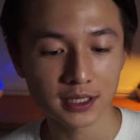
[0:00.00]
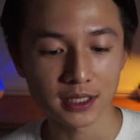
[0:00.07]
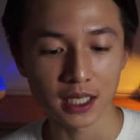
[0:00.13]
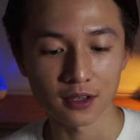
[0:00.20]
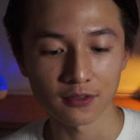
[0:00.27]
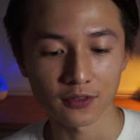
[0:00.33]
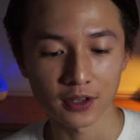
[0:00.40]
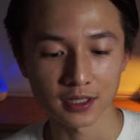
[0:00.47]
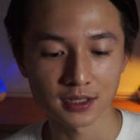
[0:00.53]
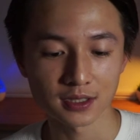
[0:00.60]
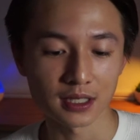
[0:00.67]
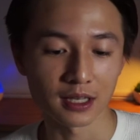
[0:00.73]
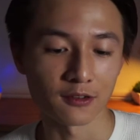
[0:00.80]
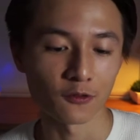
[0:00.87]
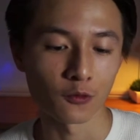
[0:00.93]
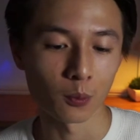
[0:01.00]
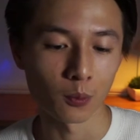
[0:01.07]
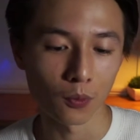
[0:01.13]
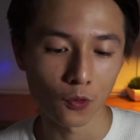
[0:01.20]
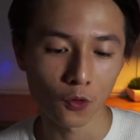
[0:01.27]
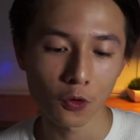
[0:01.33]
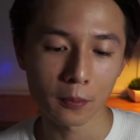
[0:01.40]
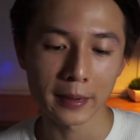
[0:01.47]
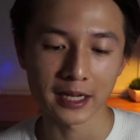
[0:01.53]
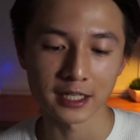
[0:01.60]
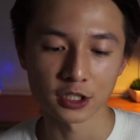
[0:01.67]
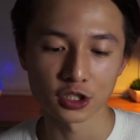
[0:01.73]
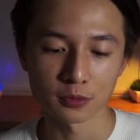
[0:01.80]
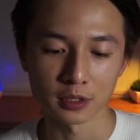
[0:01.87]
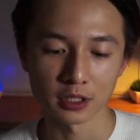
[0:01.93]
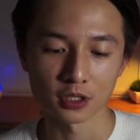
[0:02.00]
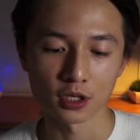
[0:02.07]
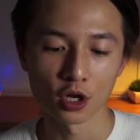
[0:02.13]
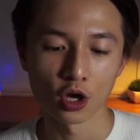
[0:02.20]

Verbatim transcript: savings if more management